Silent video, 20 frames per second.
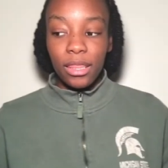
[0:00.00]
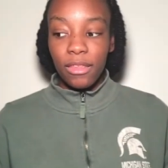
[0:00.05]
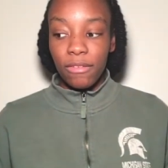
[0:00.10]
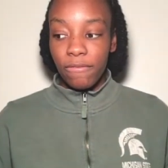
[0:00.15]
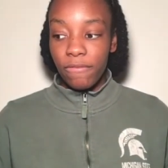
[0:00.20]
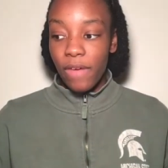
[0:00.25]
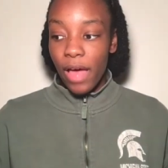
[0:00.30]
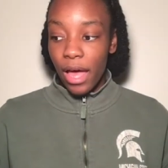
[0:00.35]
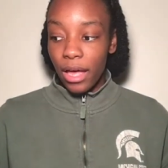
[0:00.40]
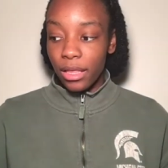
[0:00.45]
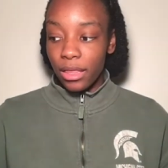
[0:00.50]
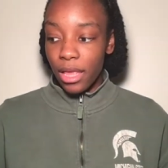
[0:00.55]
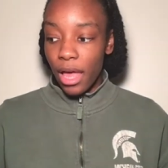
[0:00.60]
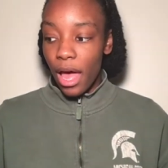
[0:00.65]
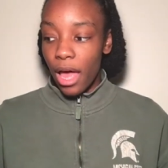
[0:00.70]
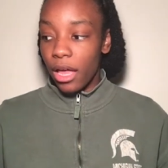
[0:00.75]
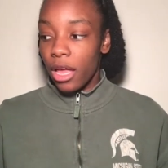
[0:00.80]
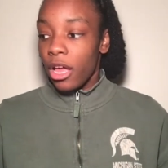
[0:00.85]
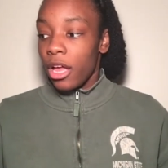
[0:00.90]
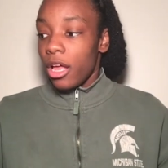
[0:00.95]
the fact
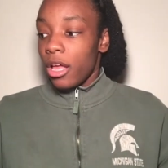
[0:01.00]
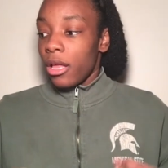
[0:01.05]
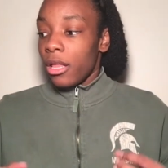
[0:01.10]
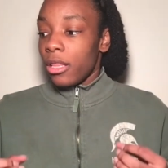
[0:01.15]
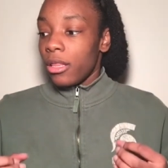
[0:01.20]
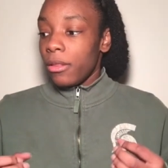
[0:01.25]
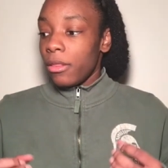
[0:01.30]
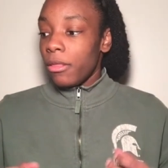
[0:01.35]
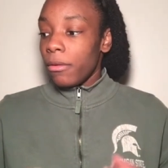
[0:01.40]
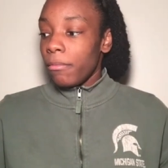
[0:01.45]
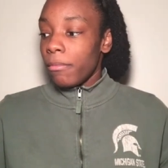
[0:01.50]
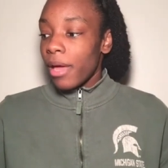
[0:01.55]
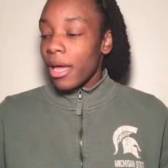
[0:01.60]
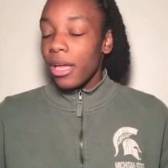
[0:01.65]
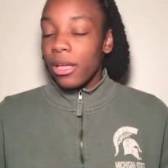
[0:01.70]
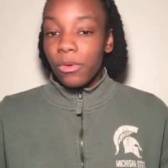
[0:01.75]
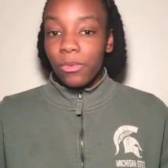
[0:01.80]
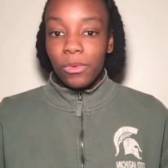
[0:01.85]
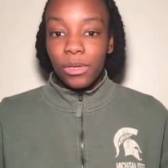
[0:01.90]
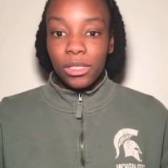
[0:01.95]
that the
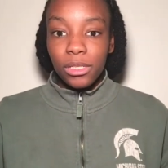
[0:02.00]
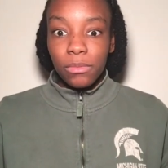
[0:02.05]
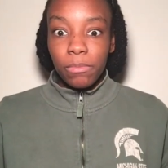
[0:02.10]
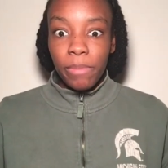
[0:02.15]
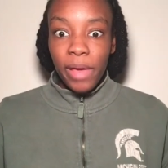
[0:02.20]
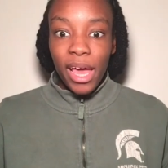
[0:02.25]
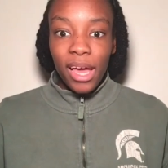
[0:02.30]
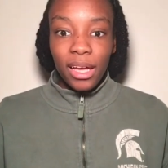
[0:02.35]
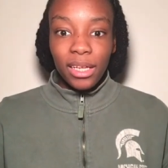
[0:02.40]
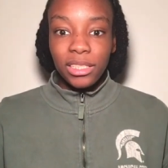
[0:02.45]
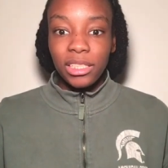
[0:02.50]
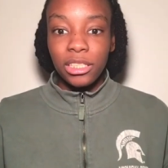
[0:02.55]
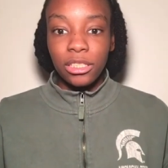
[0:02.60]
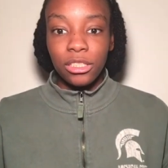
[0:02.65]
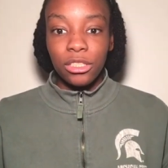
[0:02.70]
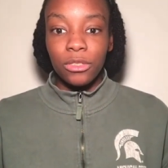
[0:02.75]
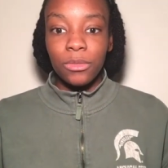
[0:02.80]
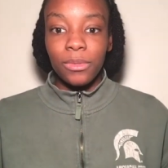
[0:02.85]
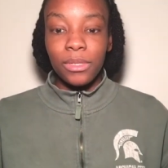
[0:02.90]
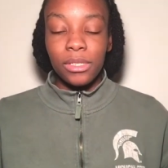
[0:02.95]
main ones
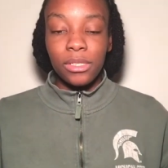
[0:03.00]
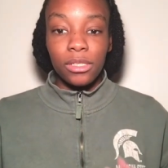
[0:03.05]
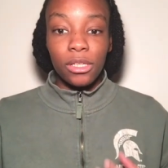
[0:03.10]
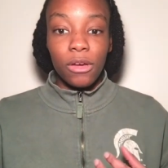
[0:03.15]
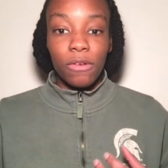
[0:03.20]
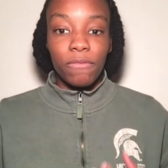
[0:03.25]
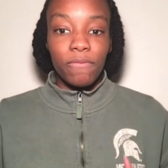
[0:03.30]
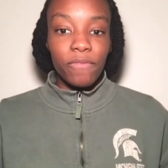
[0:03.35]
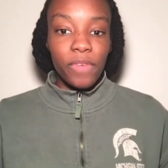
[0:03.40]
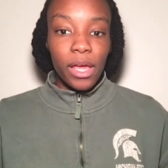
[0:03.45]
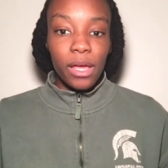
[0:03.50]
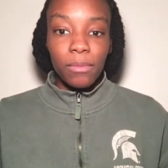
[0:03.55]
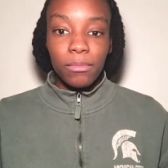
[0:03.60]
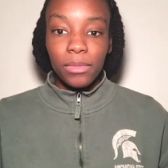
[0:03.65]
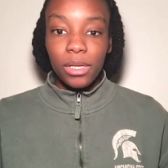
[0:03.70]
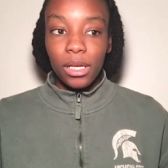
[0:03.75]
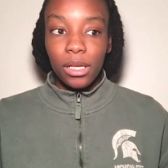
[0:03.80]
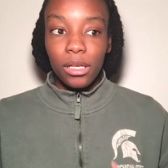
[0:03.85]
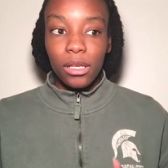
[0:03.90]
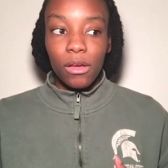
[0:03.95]
bashing you is your
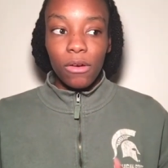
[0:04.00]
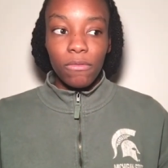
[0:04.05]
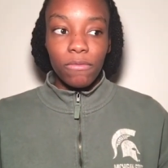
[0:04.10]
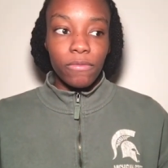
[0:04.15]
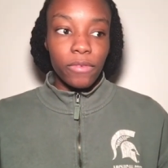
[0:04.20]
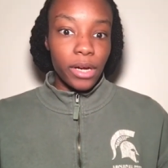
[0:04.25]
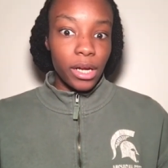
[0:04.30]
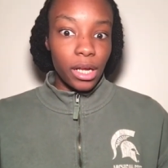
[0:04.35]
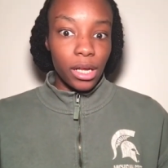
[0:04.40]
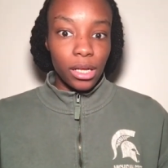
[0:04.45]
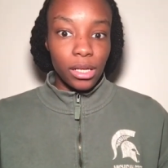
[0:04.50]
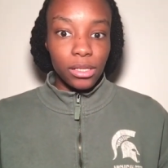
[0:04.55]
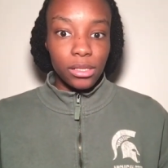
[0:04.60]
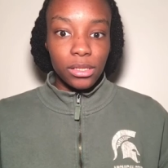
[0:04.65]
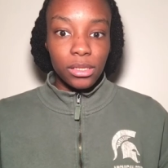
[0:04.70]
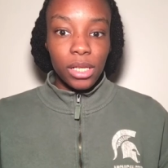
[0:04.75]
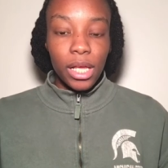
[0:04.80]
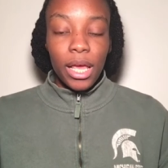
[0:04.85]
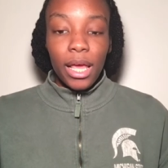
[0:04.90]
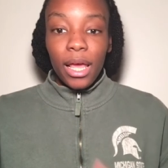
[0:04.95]
family and your
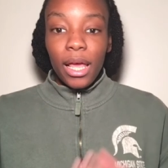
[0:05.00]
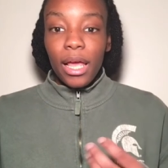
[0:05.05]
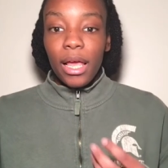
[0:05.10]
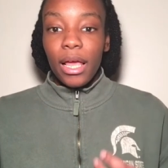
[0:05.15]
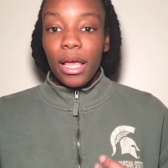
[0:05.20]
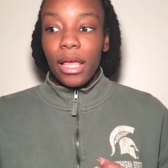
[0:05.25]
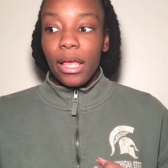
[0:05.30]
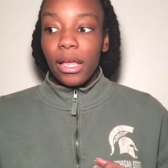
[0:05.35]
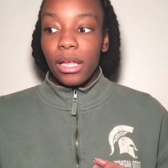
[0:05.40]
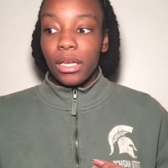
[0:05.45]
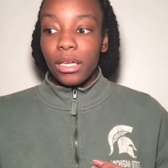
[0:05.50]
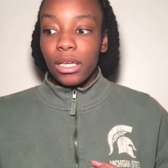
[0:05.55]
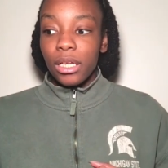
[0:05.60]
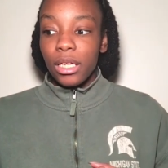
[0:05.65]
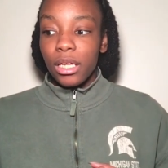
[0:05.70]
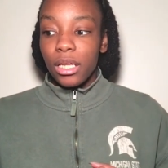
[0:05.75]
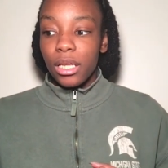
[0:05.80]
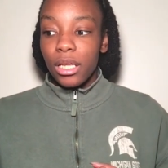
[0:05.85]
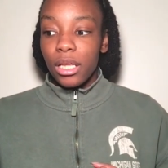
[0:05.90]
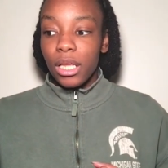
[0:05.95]
friends. And
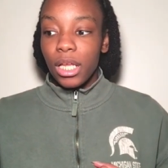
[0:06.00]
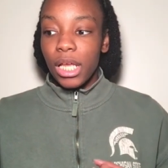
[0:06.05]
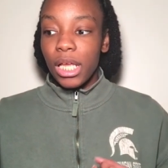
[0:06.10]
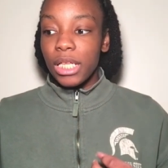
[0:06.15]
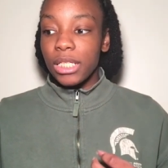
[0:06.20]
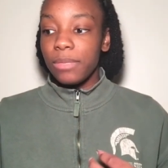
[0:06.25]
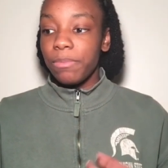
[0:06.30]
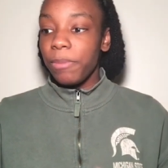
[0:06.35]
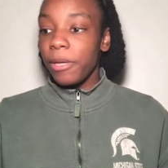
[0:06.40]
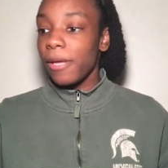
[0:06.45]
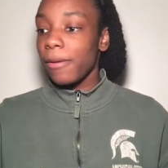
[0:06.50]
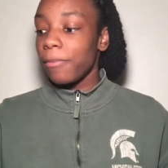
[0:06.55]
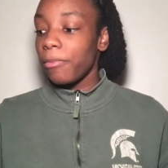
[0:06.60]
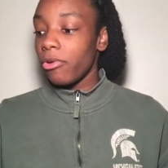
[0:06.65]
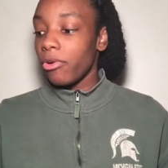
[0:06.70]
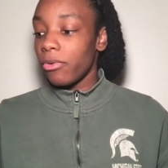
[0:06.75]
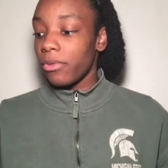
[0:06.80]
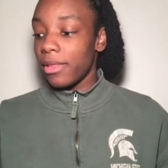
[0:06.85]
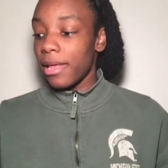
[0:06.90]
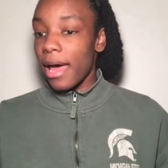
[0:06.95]
it's
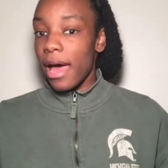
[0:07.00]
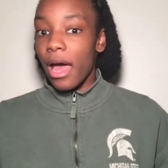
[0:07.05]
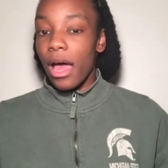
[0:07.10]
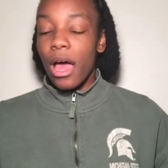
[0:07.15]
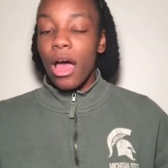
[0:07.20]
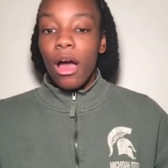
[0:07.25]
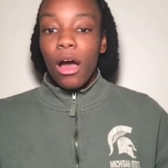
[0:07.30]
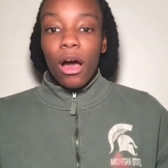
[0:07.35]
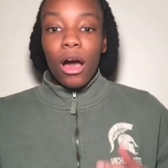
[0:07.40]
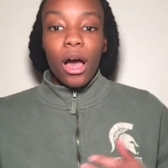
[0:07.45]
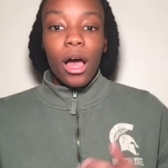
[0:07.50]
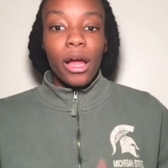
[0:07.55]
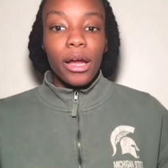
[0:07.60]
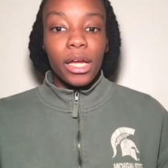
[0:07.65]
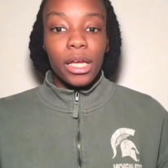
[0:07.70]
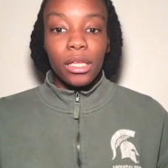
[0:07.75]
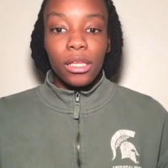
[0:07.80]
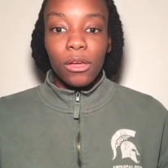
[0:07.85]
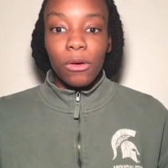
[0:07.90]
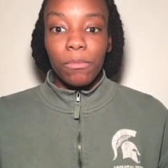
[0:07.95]
people that are
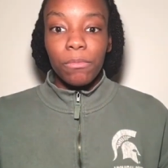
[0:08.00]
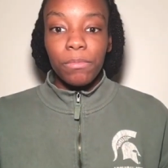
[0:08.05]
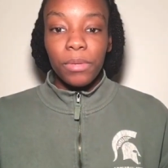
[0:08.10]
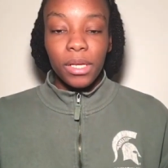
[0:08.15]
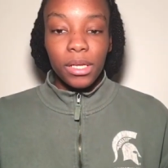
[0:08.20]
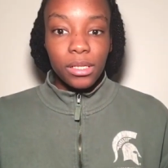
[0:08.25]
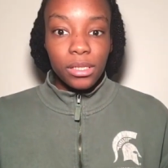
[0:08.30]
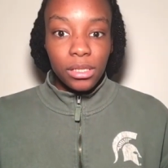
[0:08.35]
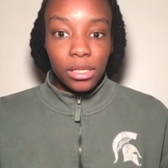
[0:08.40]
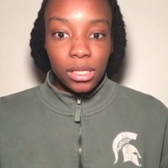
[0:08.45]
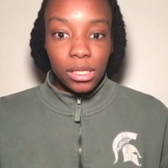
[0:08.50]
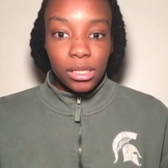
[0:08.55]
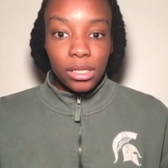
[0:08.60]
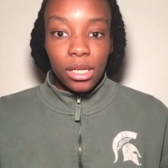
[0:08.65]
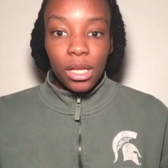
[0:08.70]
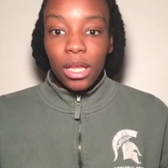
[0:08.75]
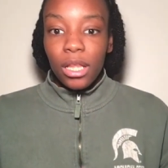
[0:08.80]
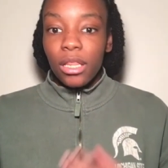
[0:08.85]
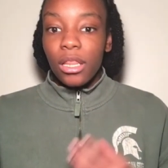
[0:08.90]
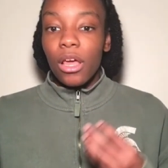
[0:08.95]
in your
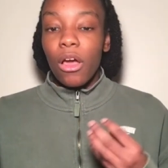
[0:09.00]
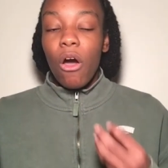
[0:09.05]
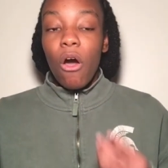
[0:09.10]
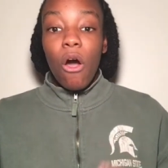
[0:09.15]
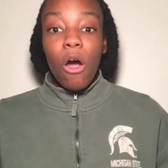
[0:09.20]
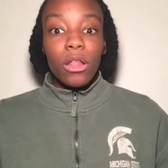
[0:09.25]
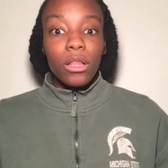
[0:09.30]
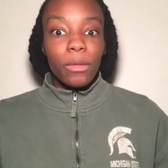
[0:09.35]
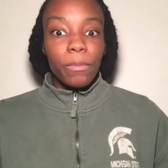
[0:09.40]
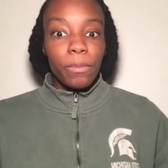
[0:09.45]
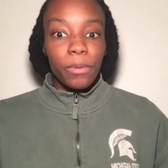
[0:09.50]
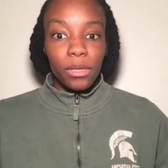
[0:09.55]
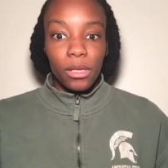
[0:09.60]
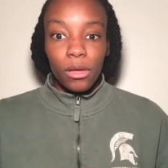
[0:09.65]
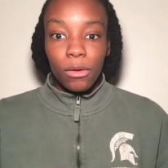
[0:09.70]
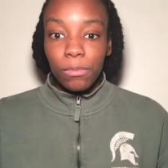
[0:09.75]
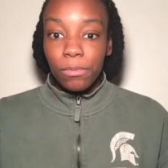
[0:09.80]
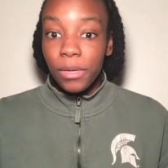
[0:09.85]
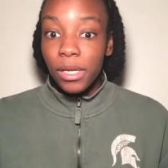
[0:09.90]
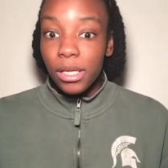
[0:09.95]
business. They're all up in
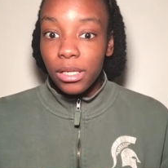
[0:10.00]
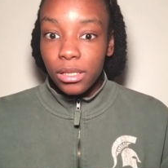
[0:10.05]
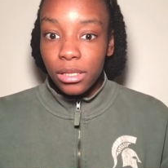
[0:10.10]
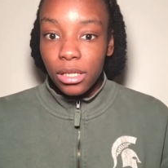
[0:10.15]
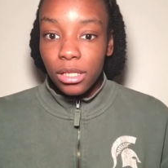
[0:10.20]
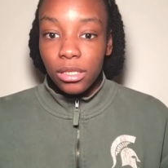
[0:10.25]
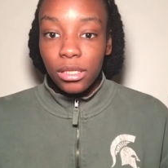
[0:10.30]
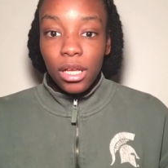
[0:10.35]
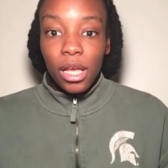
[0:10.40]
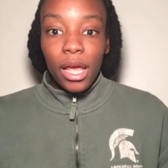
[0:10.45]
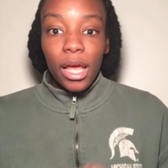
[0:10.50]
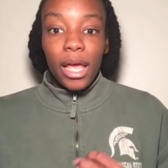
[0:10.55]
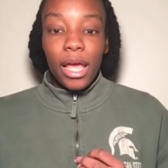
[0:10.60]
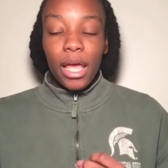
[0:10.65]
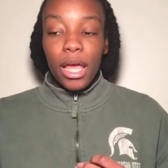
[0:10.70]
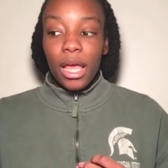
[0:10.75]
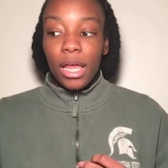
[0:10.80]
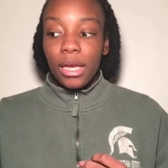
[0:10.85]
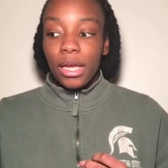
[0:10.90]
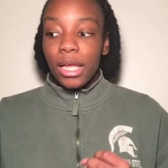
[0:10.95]
your business.
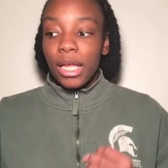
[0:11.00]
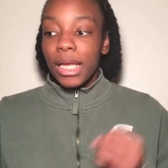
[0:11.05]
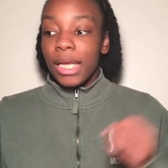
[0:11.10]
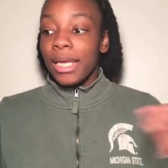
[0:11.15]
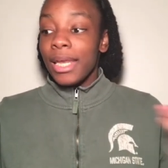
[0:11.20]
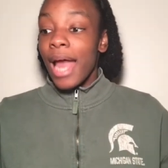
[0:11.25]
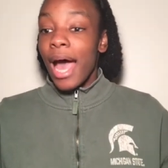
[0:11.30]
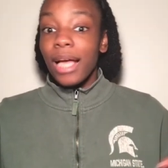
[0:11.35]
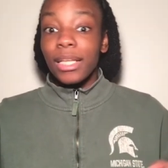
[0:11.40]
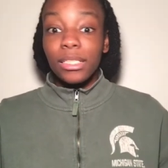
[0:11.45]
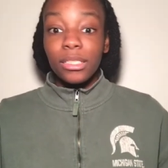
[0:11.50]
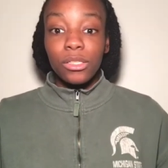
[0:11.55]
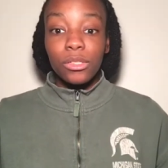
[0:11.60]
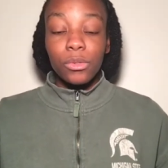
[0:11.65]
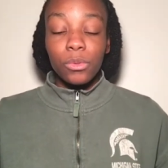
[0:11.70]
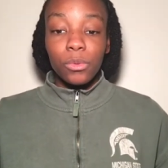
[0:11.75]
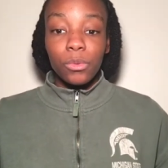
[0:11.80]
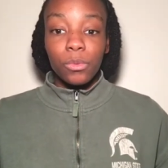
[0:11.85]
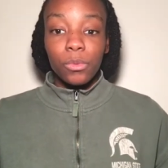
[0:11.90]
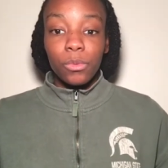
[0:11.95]
And not
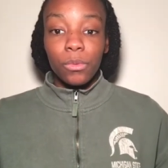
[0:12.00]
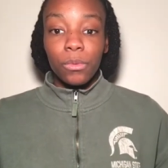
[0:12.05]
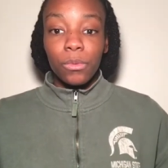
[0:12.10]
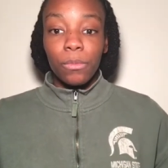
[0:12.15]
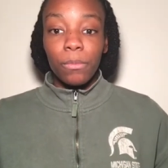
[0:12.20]
to